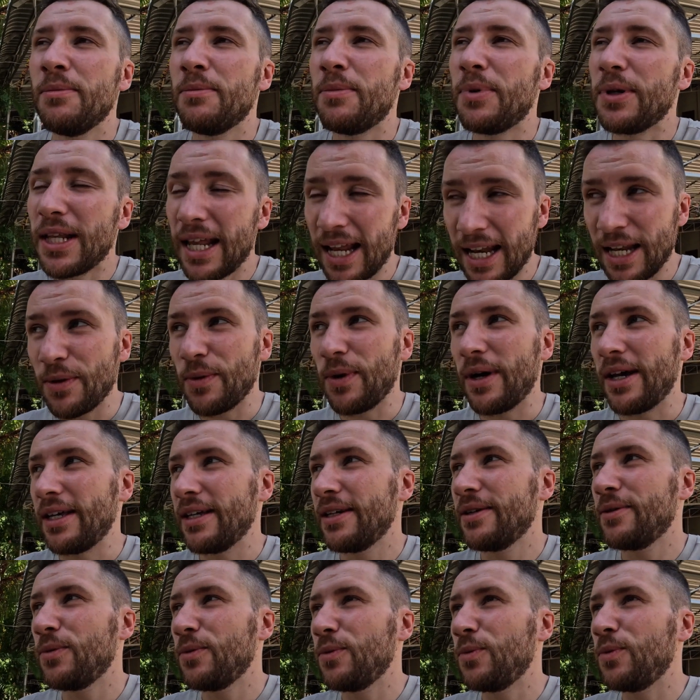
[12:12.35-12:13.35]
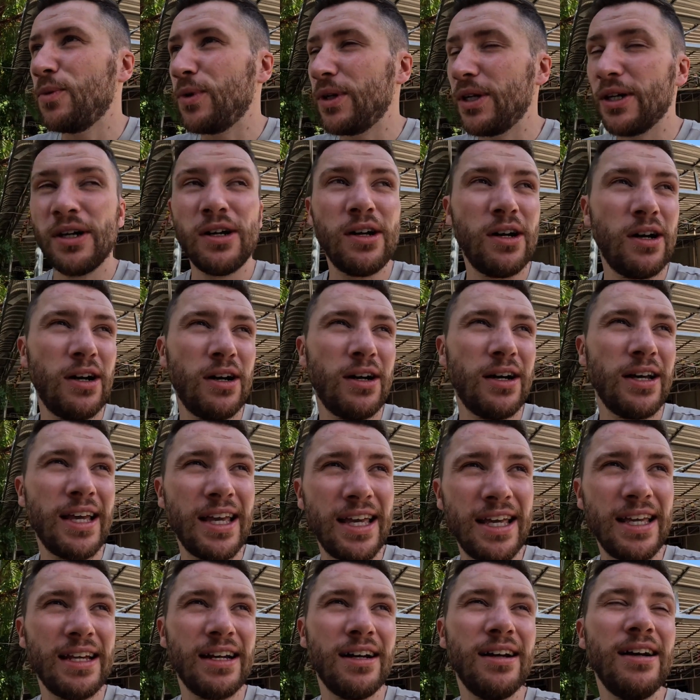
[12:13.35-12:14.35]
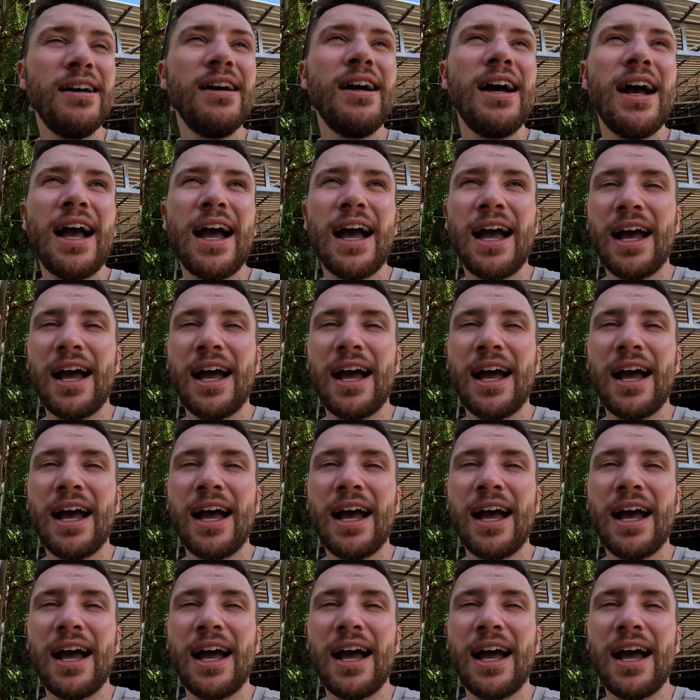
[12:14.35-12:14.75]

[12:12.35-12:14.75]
But anyway, we are here